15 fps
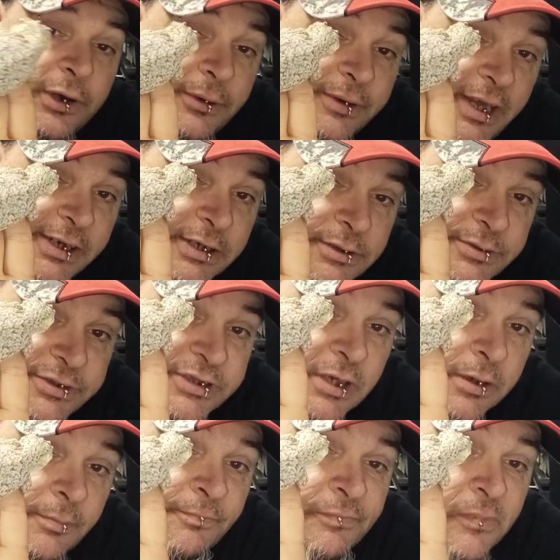geckos.
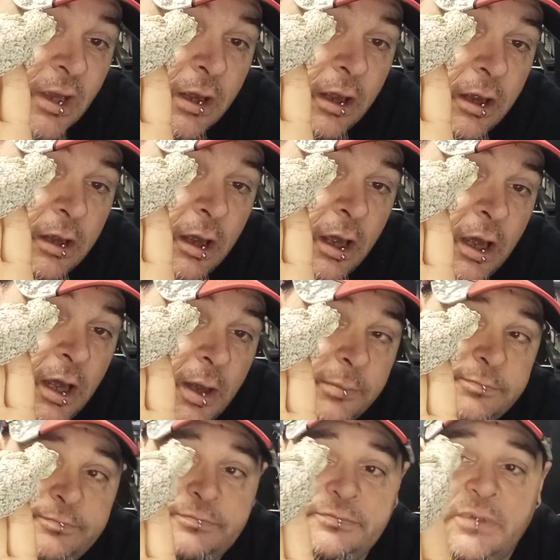
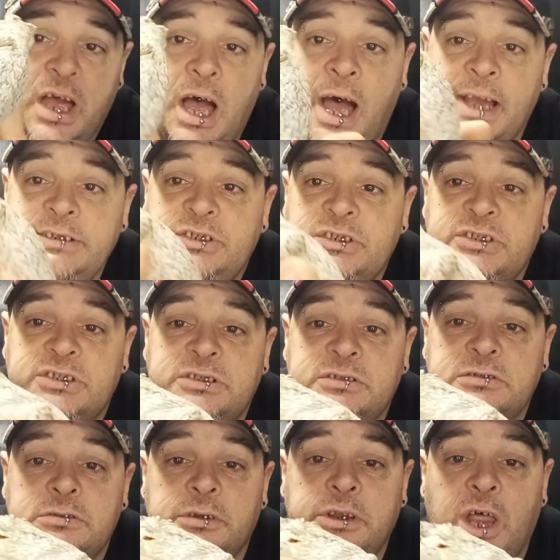I just
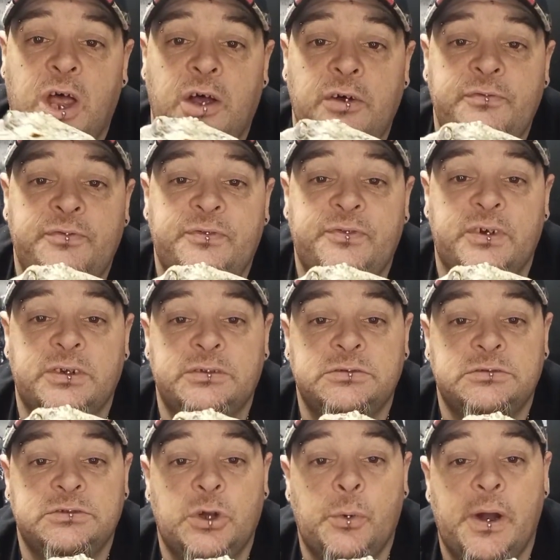love
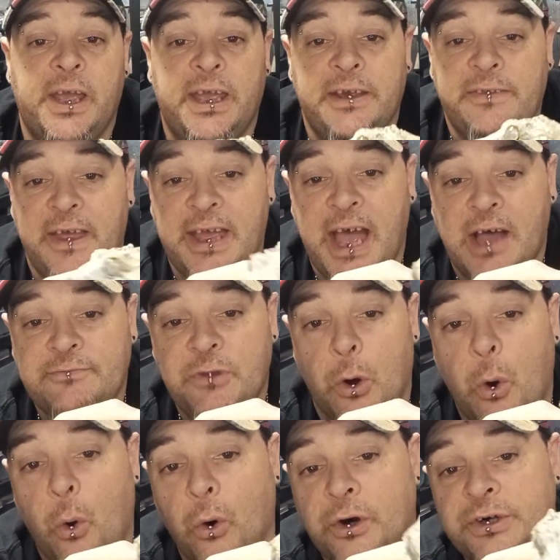the way they have the
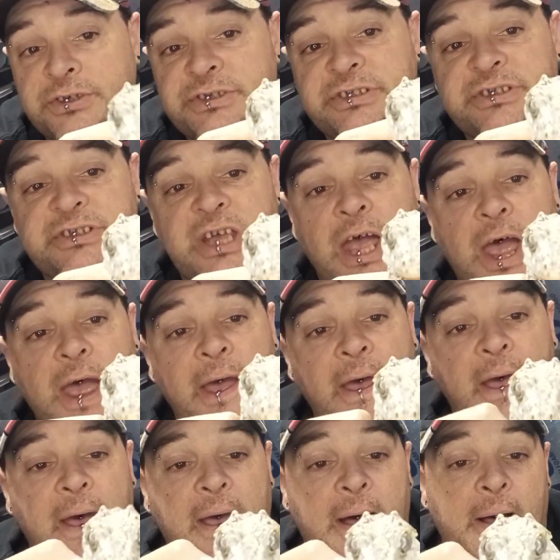horns,
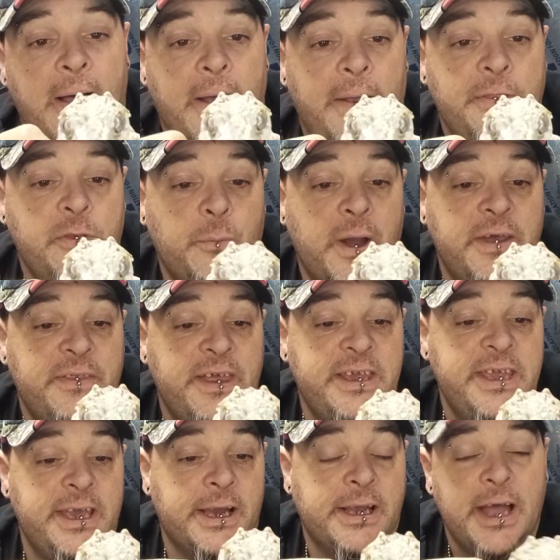the way they
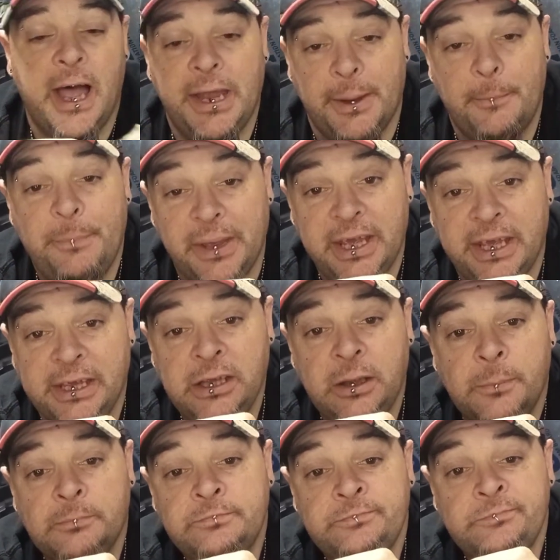get kind of big,
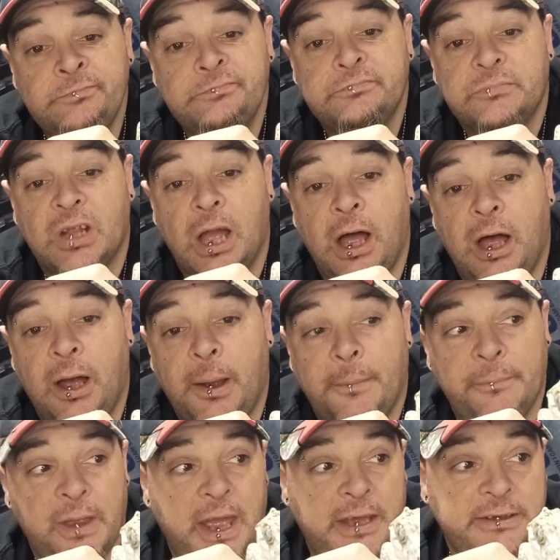
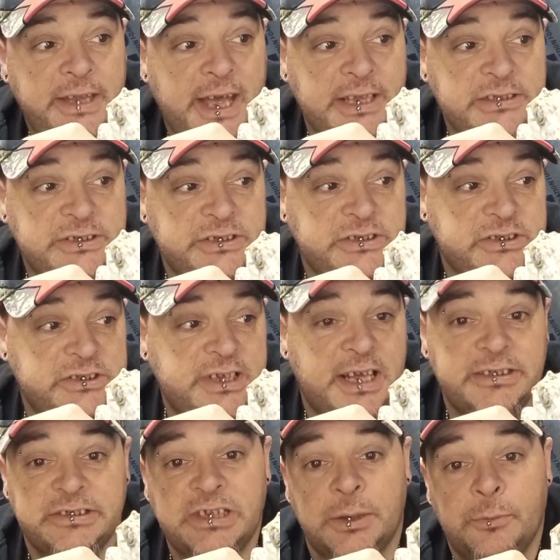and
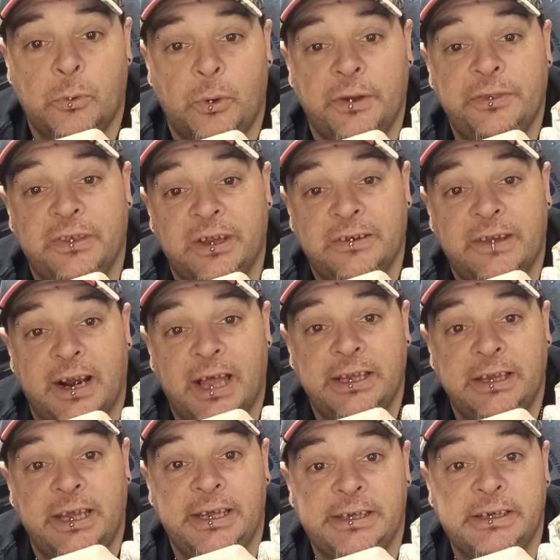that's number one thing that I
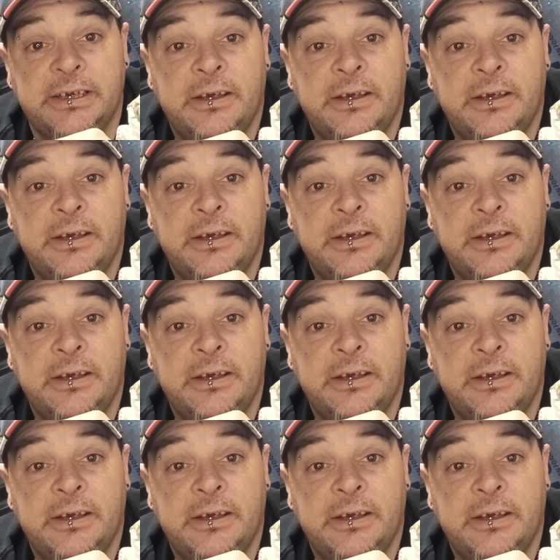like.